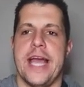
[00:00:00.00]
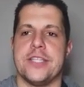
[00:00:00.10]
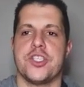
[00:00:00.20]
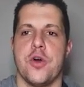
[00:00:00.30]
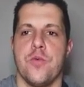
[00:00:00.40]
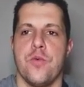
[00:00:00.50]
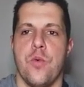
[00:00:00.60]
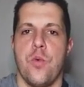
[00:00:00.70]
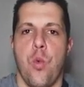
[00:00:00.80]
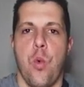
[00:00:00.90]
And so
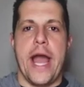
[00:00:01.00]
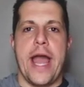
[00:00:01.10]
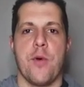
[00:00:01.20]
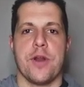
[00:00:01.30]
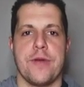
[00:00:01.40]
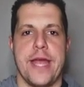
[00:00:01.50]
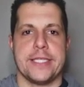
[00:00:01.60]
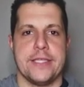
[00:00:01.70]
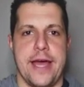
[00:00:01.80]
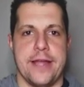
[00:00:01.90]
why I want to
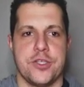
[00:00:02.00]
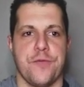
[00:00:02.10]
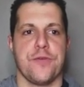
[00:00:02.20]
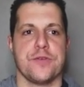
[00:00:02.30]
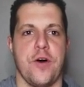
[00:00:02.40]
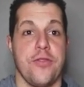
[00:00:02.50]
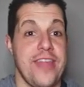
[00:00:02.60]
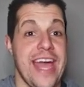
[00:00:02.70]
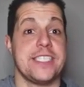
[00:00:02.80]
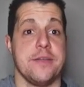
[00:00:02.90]
react to that. So first of all,
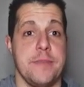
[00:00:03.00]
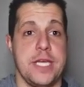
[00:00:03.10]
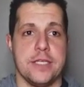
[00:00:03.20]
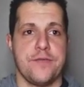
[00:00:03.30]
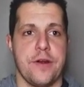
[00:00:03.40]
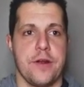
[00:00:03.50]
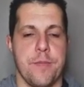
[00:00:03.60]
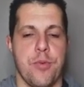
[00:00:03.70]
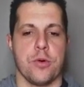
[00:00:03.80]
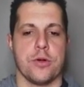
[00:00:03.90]
that to me is very
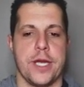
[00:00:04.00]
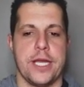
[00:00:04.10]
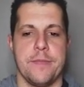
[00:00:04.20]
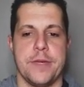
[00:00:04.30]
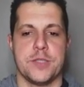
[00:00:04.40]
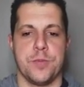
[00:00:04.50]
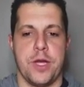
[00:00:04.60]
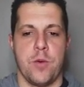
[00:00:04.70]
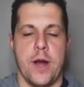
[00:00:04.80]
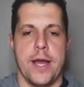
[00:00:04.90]
important. Okay, let me
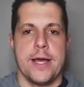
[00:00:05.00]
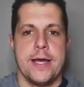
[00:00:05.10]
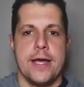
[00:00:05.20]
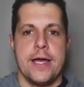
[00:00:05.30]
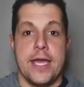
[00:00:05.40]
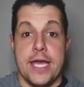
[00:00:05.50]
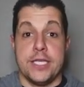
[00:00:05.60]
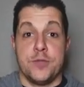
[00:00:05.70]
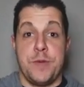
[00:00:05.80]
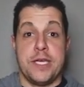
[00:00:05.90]
explain why. It
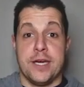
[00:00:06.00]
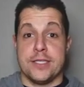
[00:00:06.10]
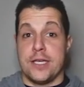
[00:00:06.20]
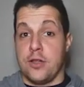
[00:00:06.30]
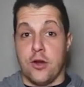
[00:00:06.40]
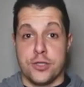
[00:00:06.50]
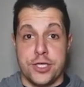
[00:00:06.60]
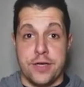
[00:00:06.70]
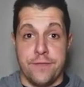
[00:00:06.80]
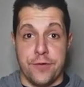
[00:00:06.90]
is because it
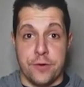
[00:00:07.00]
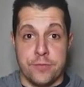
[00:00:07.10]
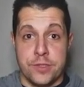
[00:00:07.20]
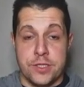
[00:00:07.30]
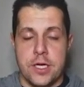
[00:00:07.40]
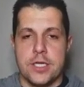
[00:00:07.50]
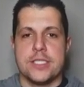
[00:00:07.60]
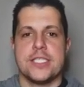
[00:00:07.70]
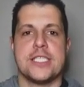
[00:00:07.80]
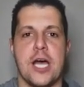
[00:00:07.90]
largely confirms
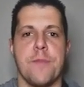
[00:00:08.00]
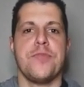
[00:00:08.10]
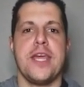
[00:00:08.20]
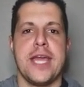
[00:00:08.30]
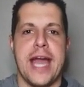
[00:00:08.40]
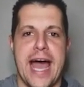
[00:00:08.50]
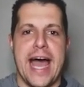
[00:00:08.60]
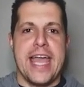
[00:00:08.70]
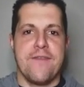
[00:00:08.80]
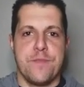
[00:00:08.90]
something
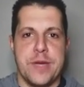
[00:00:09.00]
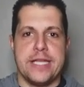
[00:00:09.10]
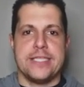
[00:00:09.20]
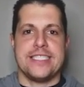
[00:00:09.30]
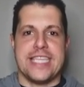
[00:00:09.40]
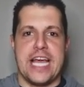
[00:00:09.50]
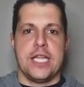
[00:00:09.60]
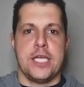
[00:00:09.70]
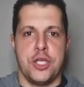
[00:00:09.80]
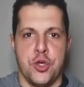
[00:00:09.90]
I have been
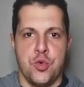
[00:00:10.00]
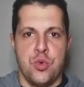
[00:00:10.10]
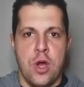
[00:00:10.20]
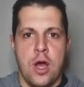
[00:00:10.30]
telling you